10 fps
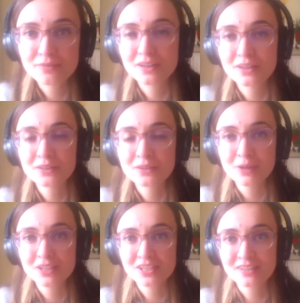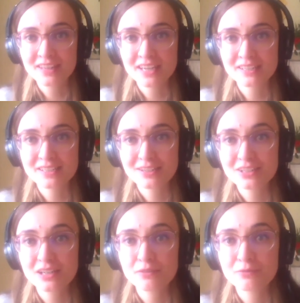a question that is
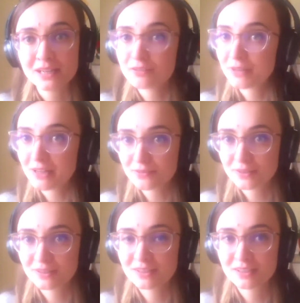actually really relevant